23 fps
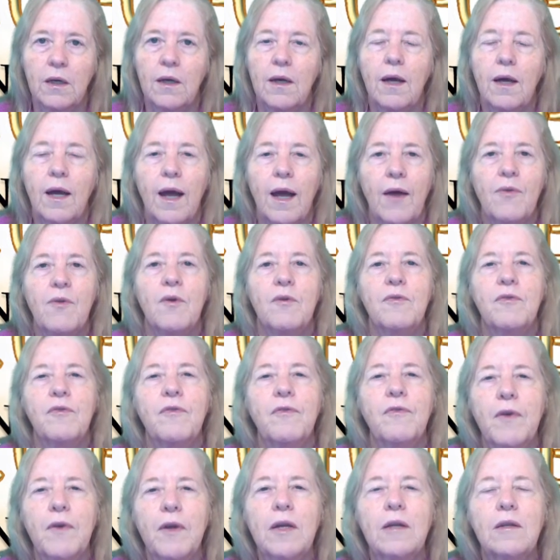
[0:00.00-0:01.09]
and they're
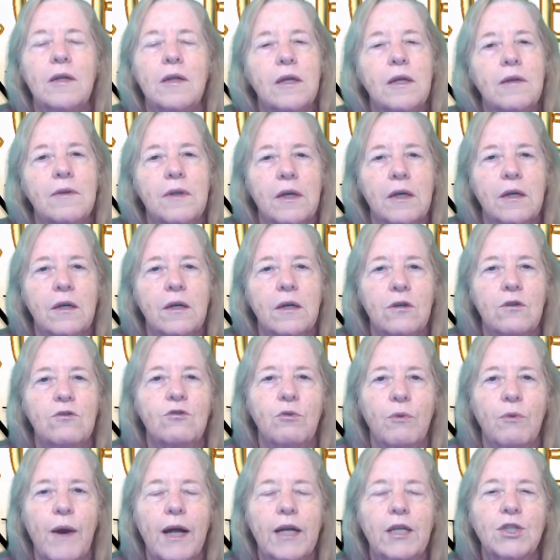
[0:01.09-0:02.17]
feeling the
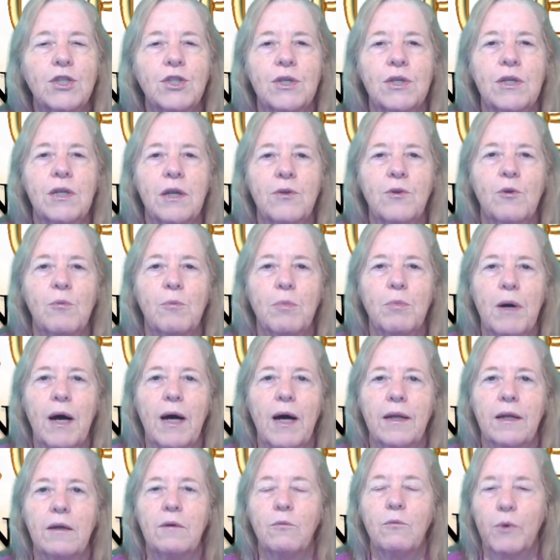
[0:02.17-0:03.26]
contraction in their
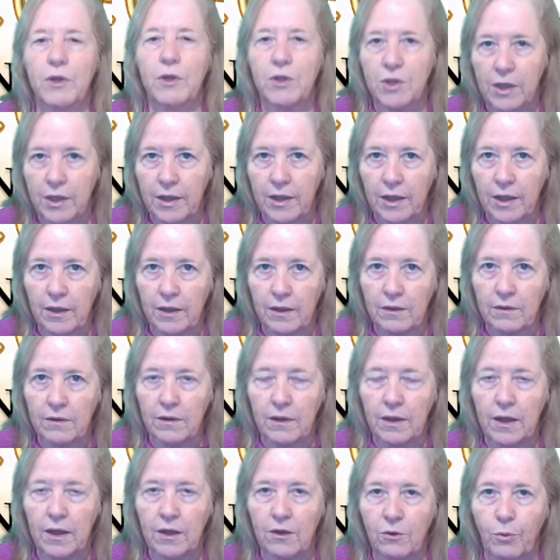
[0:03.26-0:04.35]
body, which again
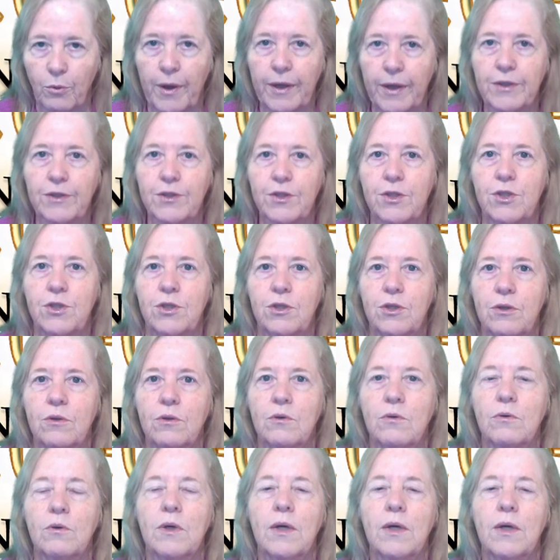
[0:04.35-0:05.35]
equates to